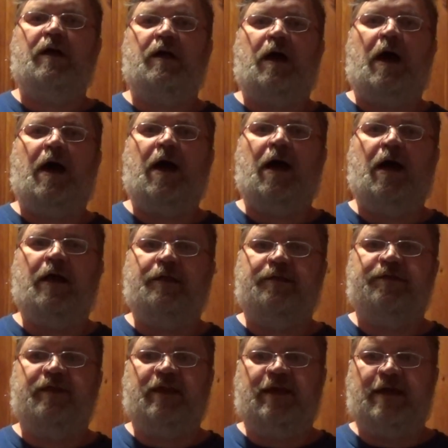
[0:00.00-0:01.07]

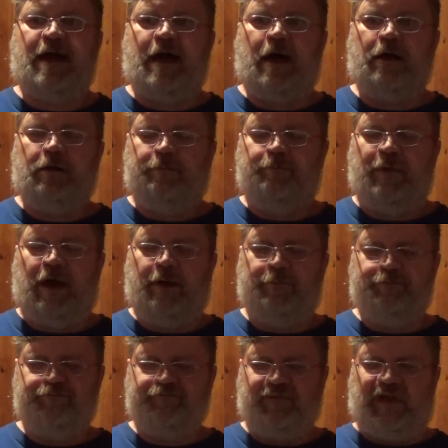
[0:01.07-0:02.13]
the
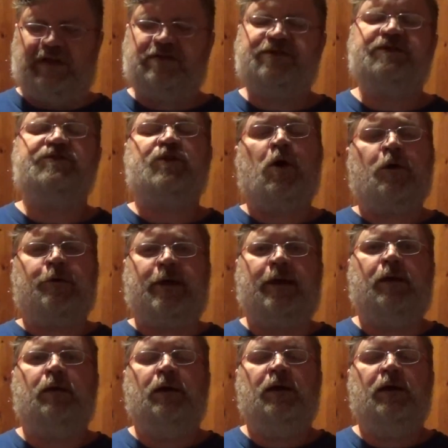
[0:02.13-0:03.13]
Centauri,